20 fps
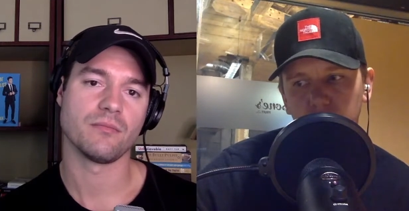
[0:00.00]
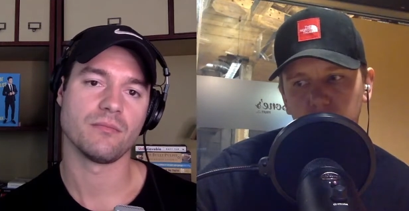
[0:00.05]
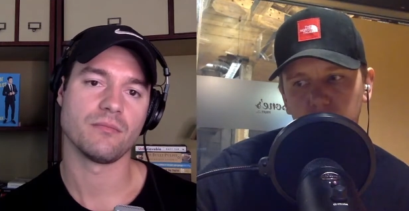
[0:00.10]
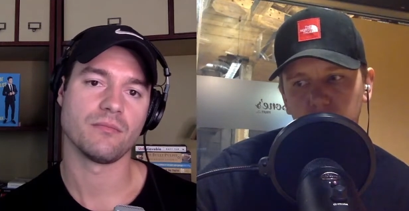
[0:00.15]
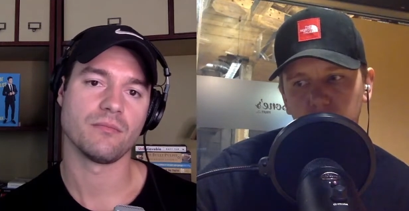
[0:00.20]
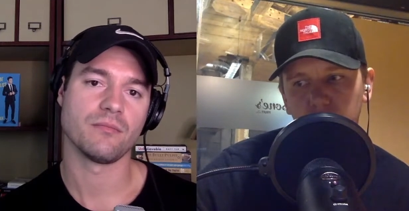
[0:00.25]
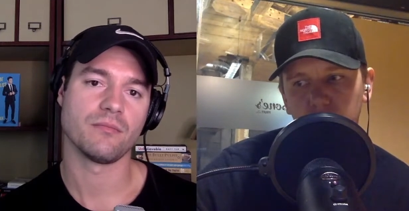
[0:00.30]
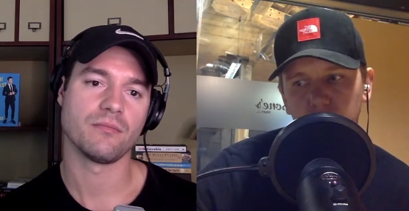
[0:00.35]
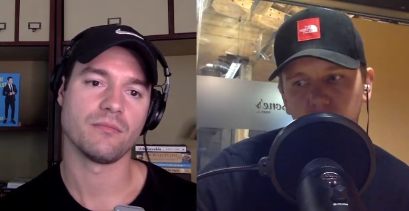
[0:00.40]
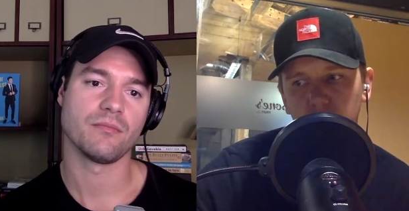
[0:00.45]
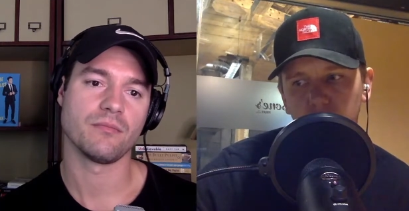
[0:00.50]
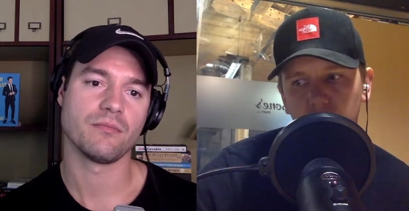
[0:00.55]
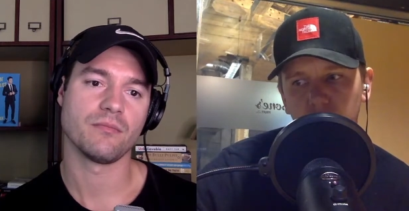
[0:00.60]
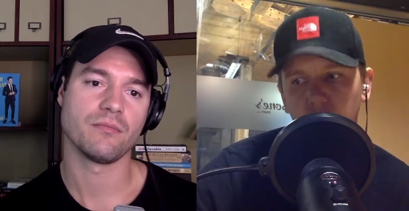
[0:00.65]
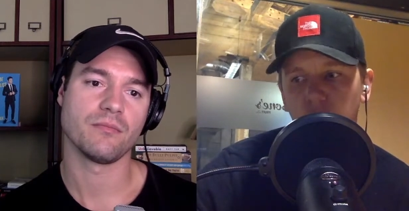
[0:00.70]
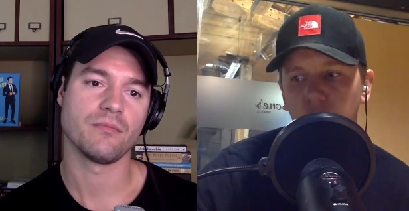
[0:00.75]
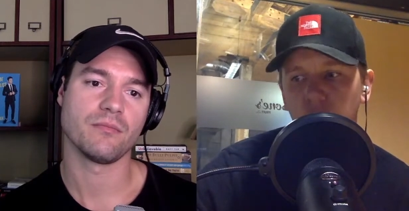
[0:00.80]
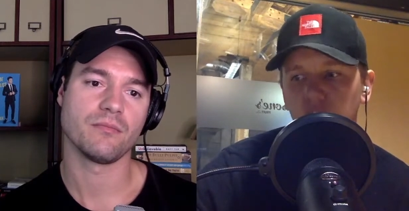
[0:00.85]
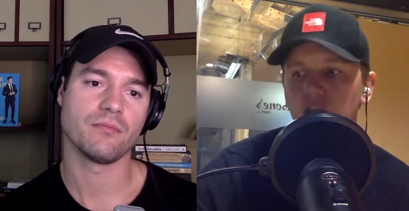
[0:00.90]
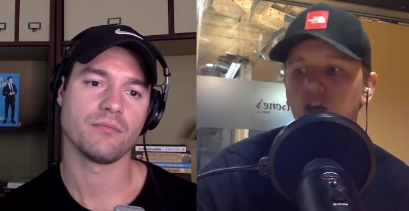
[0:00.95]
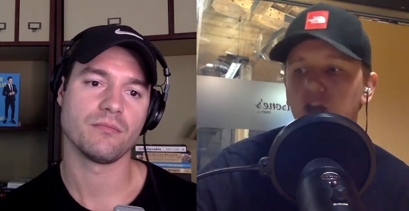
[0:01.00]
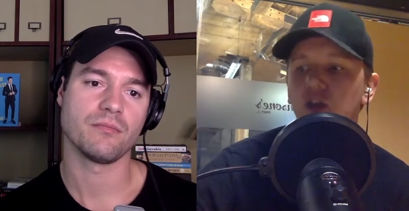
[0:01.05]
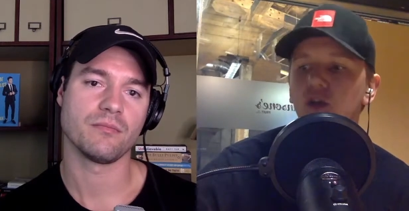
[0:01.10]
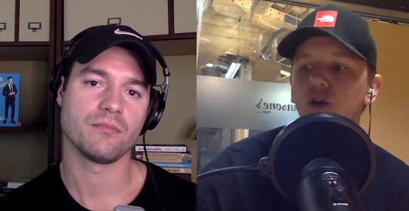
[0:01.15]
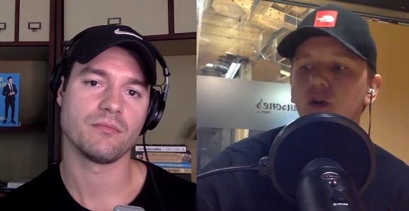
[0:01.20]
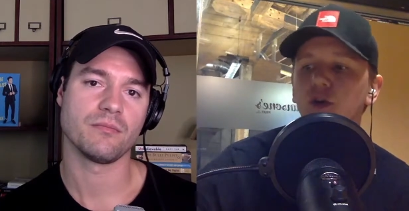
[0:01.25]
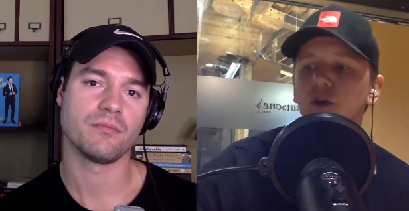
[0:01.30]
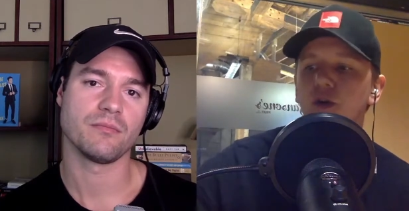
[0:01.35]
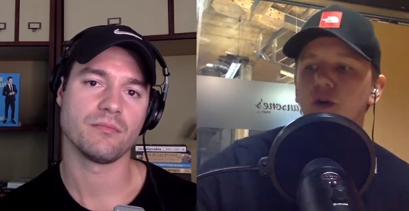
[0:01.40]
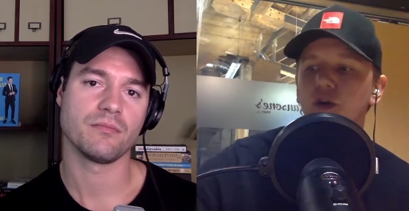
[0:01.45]
Speaker 1: Like you're
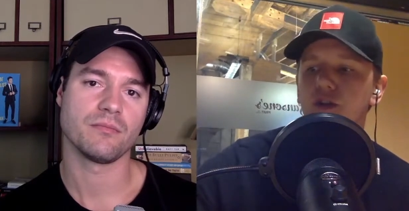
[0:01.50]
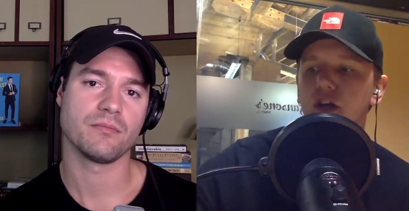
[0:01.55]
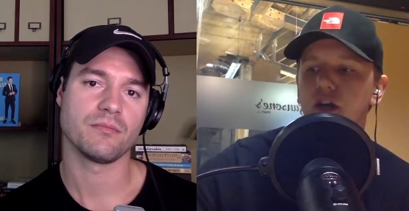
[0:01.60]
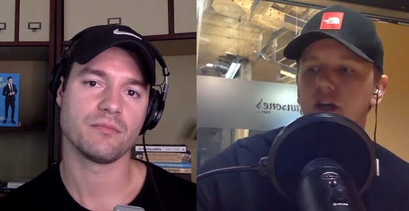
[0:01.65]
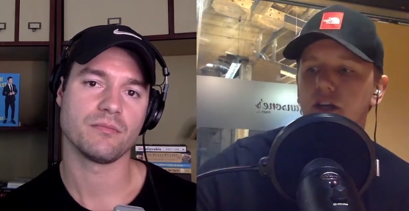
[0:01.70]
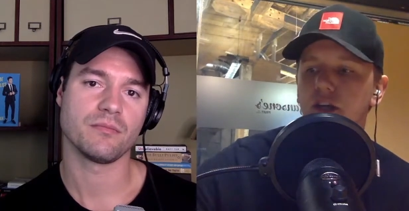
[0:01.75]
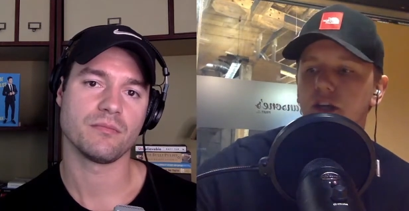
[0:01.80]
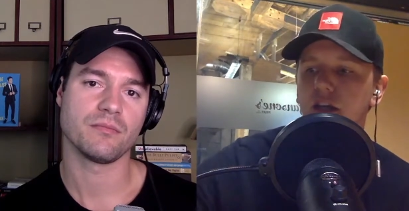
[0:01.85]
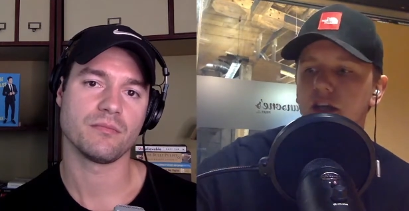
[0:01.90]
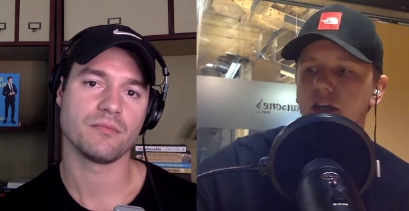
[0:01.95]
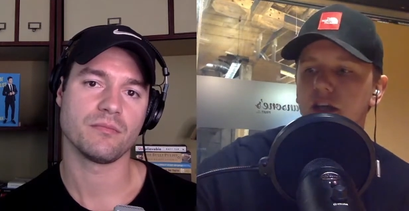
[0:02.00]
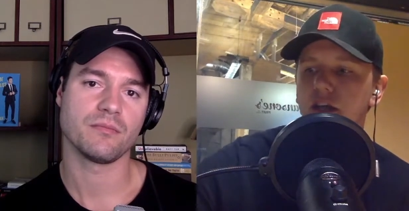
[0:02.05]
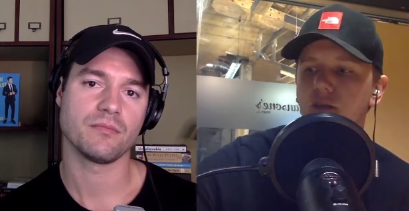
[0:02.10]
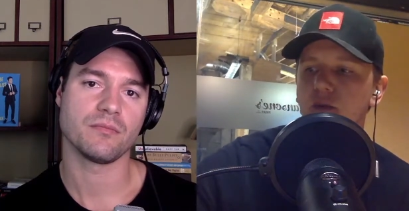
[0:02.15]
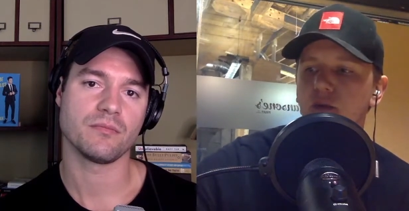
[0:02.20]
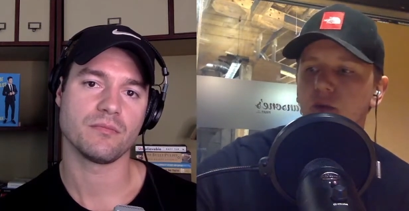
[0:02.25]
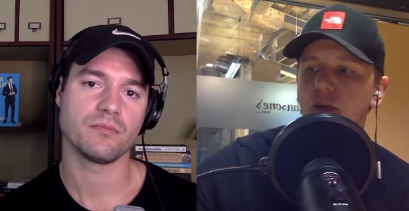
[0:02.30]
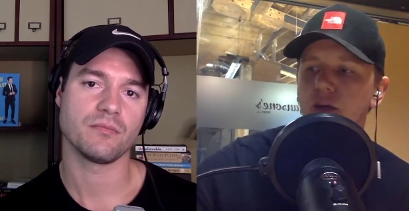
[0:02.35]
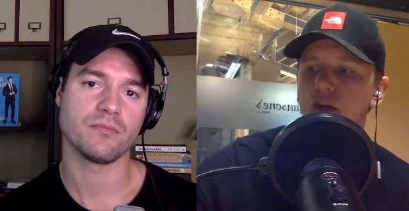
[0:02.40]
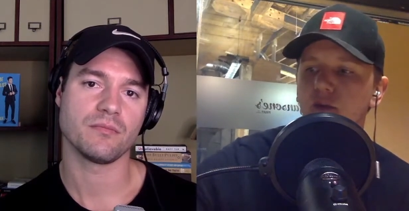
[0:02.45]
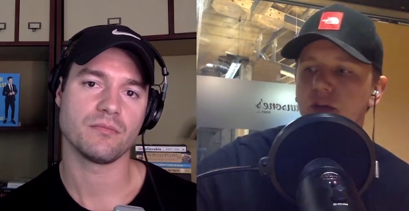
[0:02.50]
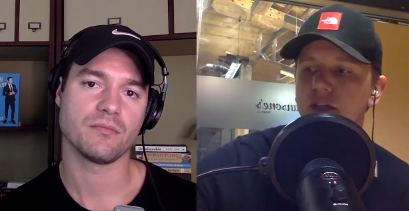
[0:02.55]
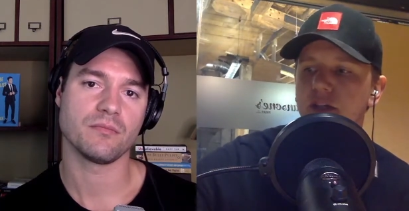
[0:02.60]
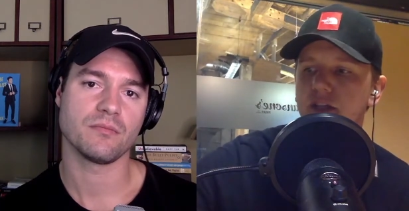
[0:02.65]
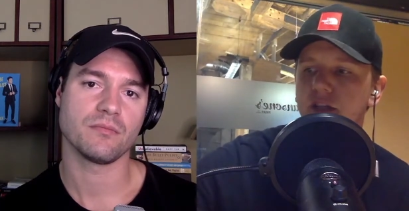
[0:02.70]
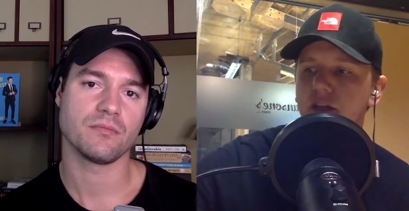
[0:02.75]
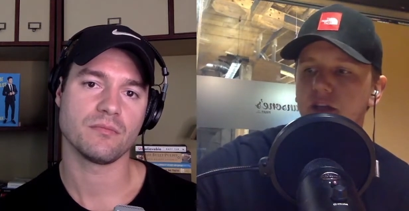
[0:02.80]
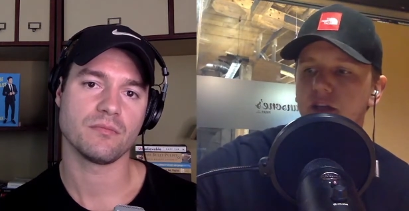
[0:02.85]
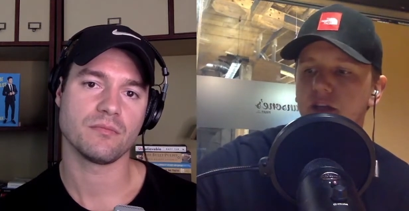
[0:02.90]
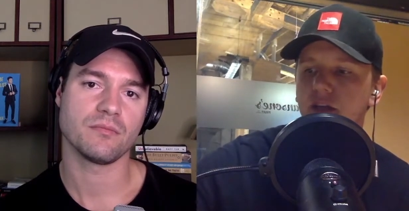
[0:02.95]
talking like if we went and raised went
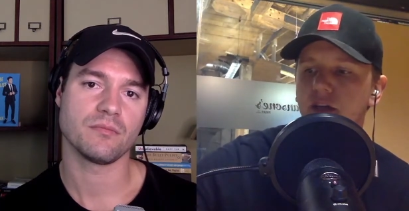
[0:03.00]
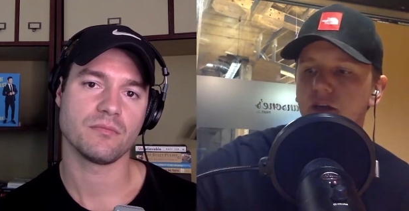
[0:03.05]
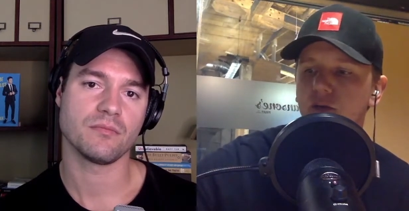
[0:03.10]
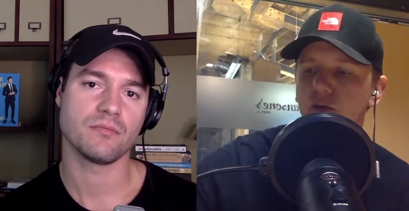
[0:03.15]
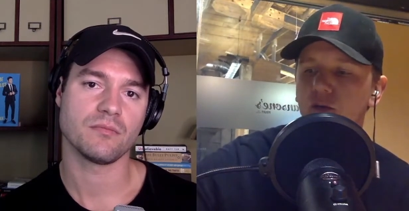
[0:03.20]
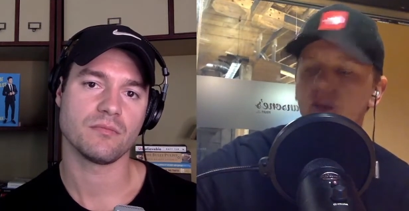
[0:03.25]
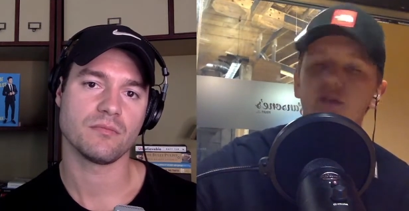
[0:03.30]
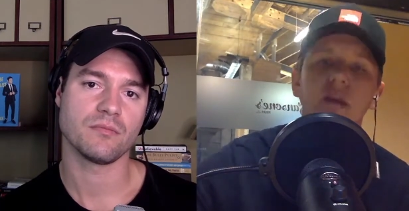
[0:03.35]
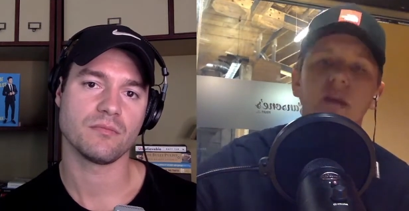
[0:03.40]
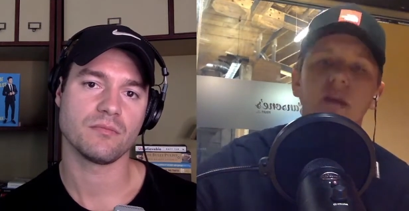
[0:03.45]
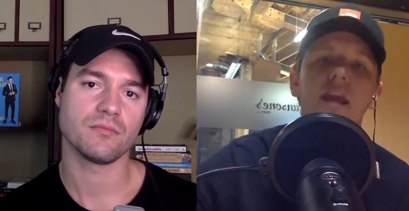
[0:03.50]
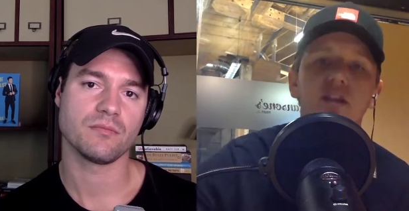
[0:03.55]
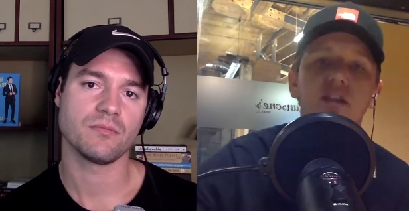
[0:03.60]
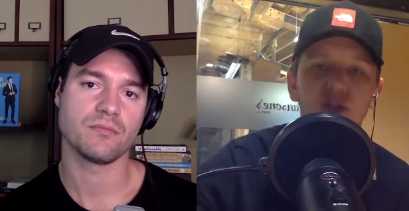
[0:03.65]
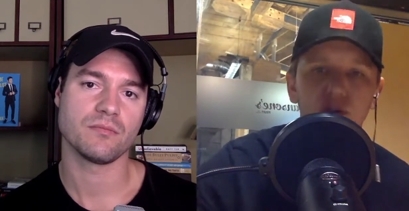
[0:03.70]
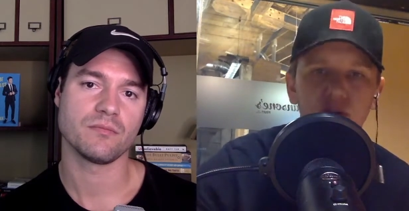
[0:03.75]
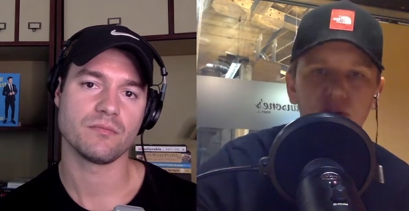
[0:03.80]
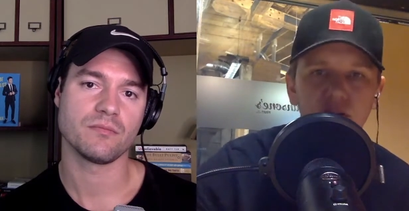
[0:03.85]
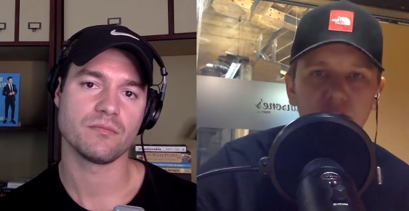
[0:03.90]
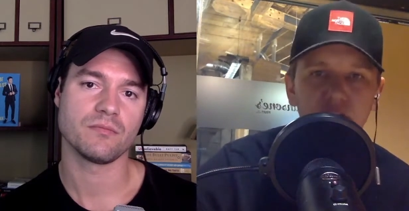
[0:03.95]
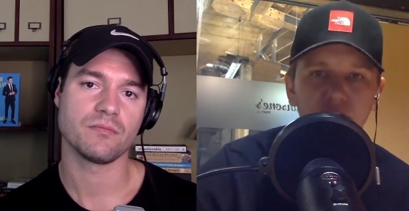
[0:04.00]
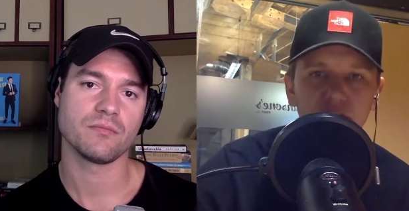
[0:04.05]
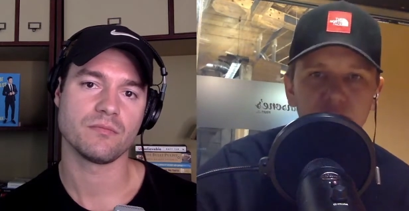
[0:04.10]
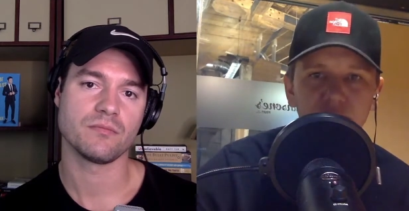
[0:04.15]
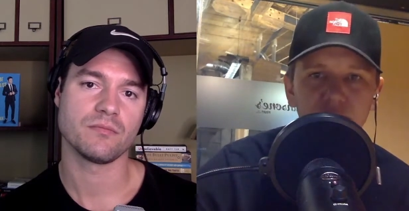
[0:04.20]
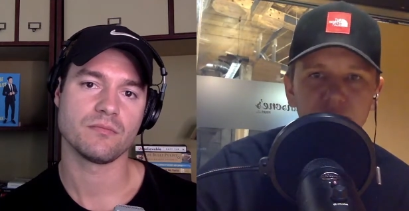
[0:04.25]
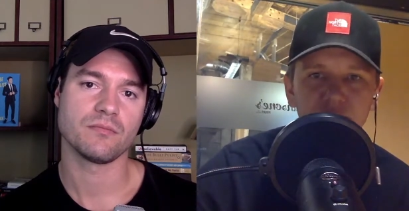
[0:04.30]
to an angel and got them to